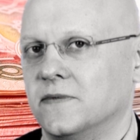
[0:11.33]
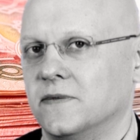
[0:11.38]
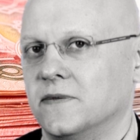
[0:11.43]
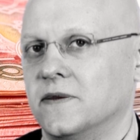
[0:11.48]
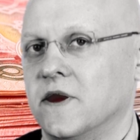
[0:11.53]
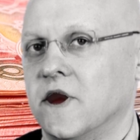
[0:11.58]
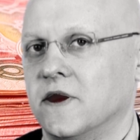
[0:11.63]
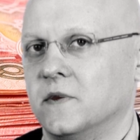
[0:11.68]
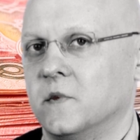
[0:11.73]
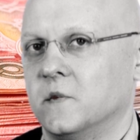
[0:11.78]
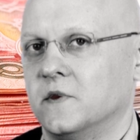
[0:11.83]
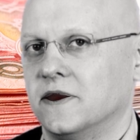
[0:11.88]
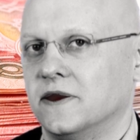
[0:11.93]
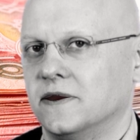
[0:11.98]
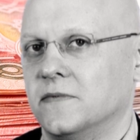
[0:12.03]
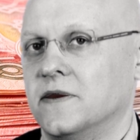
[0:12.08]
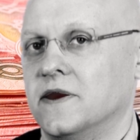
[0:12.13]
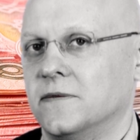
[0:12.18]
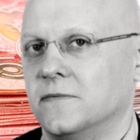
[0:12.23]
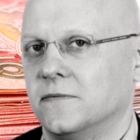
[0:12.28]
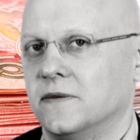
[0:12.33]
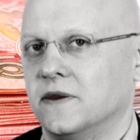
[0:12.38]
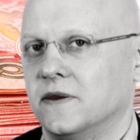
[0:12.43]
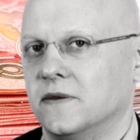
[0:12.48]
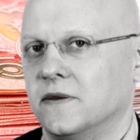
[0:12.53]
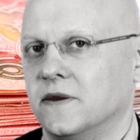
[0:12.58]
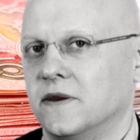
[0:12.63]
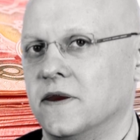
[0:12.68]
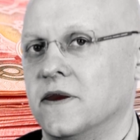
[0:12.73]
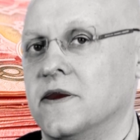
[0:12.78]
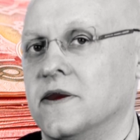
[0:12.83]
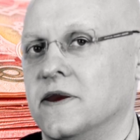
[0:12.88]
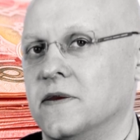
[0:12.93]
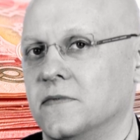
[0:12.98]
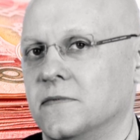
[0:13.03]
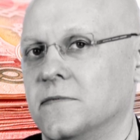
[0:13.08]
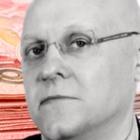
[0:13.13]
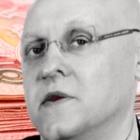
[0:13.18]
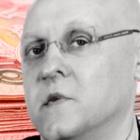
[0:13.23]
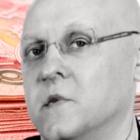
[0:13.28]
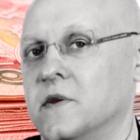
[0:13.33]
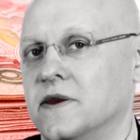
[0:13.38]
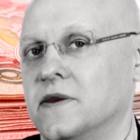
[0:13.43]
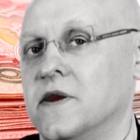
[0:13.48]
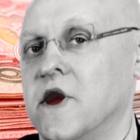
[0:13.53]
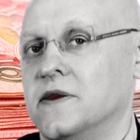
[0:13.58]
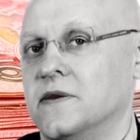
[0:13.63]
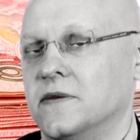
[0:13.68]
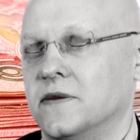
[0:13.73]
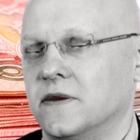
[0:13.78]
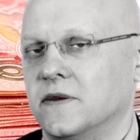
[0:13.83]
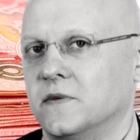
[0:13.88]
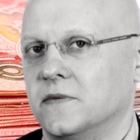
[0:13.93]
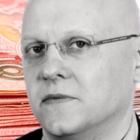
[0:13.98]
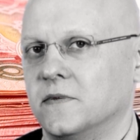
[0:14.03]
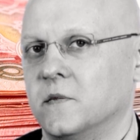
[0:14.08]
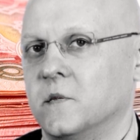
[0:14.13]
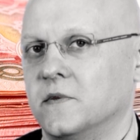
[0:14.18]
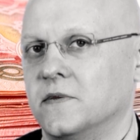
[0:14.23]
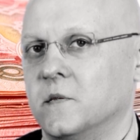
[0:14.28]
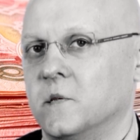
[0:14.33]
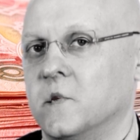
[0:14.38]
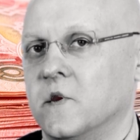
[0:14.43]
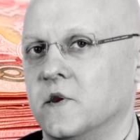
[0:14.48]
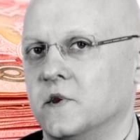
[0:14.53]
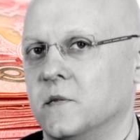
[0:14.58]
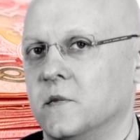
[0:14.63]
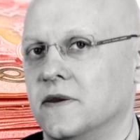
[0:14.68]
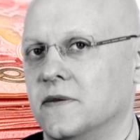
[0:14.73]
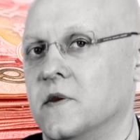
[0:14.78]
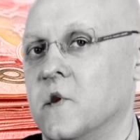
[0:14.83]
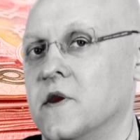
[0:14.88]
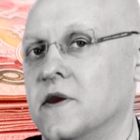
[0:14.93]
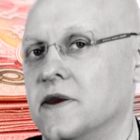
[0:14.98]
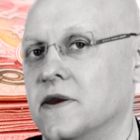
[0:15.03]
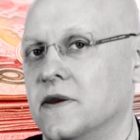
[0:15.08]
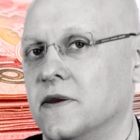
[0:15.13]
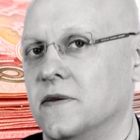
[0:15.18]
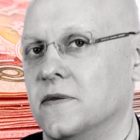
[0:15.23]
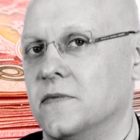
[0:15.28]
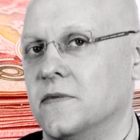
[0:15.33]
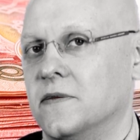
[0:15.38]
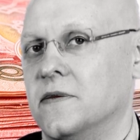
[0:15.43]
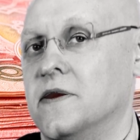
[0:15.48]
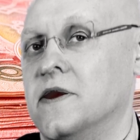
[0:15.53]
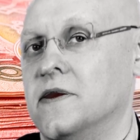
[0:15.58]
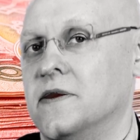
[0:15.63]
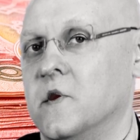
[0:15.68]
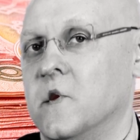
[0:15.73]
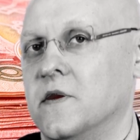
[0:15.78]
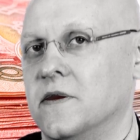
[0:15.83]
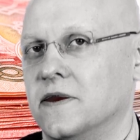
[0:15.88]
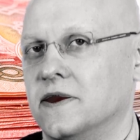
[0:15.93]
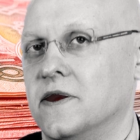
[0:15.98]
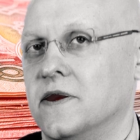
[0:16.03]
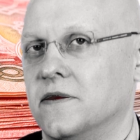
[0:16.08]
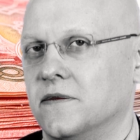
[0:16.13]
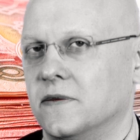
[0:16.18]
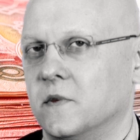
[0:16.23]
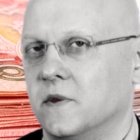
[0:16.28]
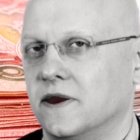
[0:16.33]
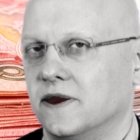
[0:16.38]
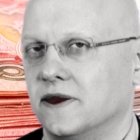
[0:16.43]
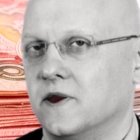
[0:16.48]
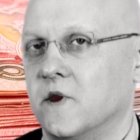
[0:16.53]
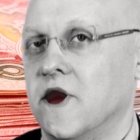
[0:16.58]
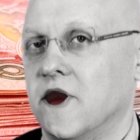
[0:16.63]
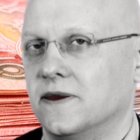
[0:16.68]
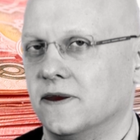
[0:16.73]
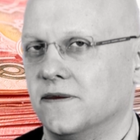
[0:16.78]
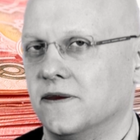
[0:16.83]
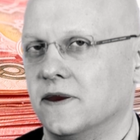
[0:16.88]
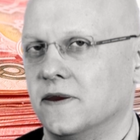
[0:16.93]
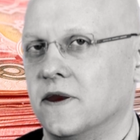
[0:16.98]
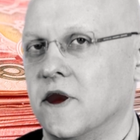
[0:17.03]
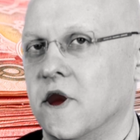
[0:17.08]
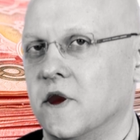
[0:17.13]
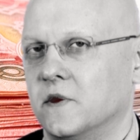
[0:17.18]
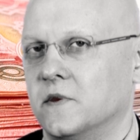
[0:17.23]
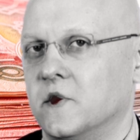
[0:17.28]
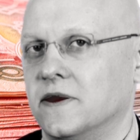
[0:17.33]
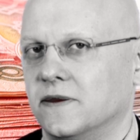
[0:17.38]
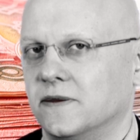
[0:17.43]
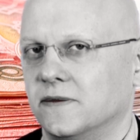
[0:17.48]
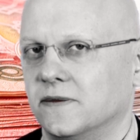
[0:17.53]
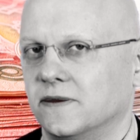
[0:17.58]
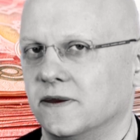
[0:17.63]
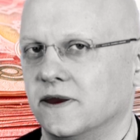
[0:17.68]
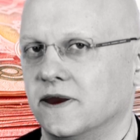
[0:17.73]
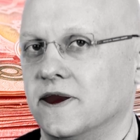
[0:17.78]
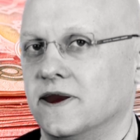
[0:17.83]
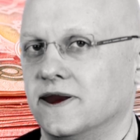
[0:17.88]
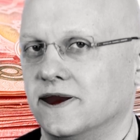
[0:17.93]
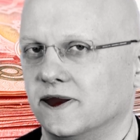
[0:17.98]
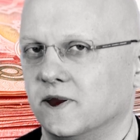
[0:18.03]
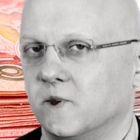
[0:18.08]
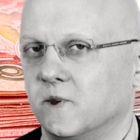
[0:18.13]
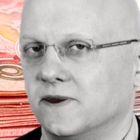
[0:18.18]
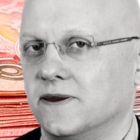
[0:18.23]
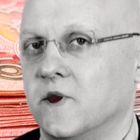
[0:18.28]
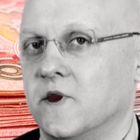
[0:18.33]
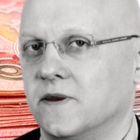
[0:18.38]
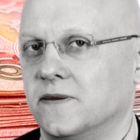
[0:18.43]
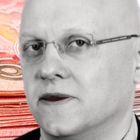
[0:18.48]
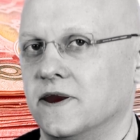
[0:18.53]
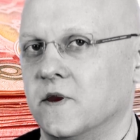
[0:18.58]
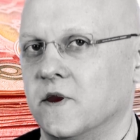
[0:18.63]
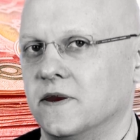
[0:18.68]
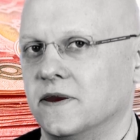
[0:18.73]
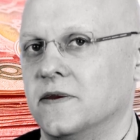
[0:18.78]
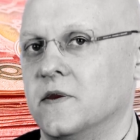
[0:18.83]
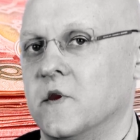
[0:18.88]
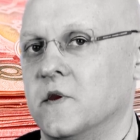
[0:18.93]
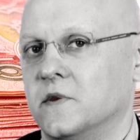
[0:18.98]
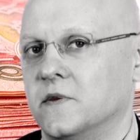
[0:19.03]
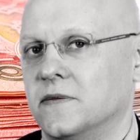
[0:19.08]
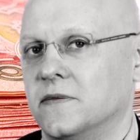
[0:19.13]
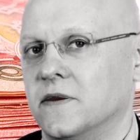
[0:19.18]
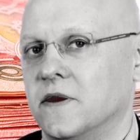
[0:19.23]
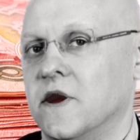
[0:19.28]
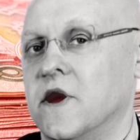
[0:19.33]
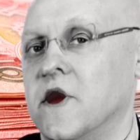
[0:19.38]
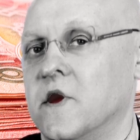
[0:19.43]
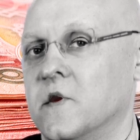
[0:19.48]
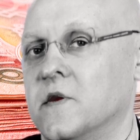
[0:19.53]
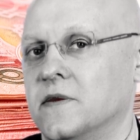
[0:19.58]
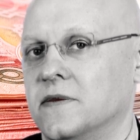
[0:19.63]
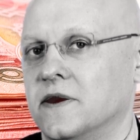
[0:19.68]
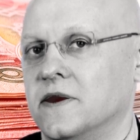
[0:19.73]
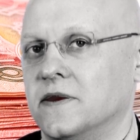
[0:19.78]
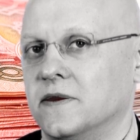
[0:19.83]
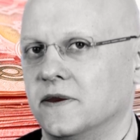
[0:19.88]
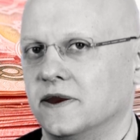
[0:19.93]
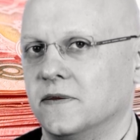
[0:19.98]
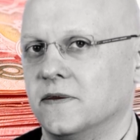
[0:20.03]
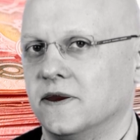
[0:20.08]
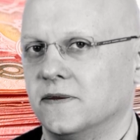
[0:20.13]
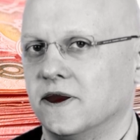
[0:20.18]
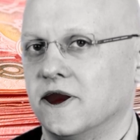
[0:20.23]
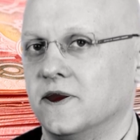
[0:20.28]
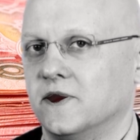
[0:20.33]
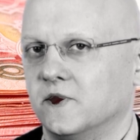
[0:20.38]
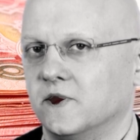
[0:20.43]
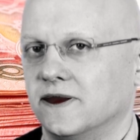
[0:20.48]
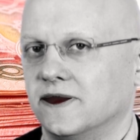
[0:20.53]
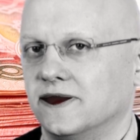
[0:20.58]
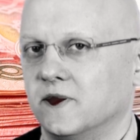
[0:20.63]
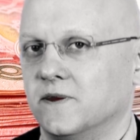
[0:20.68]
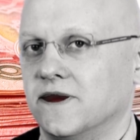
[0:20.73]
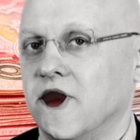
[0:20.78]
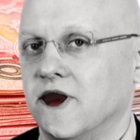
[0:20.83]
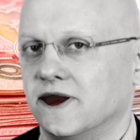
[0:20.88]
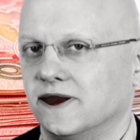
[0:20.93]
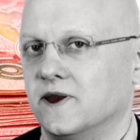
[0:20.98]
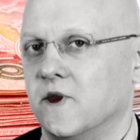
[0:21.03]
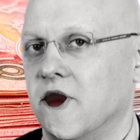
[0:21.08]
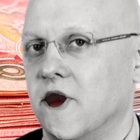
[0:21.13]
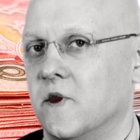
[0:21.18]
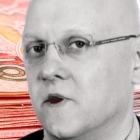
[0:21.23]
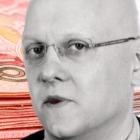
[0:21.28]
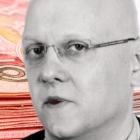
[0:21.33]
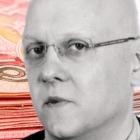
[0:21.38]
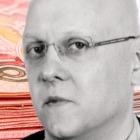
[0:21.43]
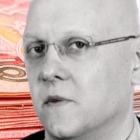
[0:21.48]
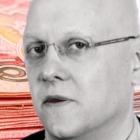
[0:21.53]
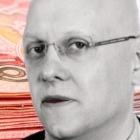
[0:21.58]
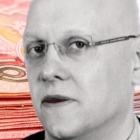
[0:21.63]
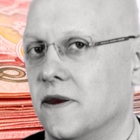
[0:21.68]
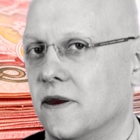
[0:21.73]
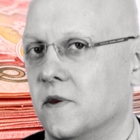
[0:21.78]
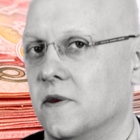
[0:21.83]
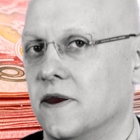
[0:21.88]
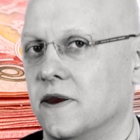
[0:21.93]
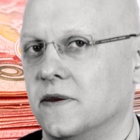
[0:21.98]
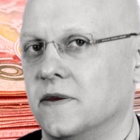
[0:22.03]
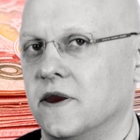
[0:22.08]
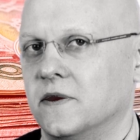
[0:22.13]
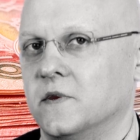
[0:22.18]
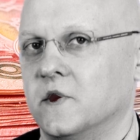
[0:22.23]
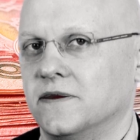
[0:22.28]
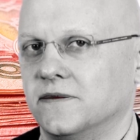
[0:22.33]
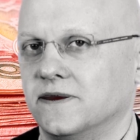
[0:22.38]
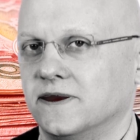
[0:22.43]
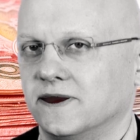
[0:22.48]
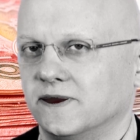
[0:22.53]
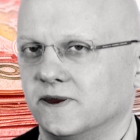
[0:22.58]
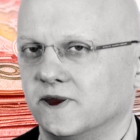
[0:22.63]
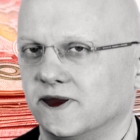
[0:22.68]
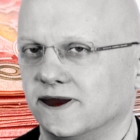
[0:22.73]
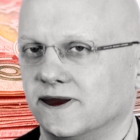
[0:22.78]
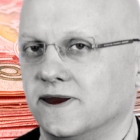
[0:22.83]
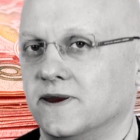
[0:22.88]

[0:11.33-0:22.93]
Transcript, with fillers: How could this happen? I am very saddened that the Russian economy, 10 months after the start of the conflict, feels surprisingly good, although the expectations of all sides were completely different.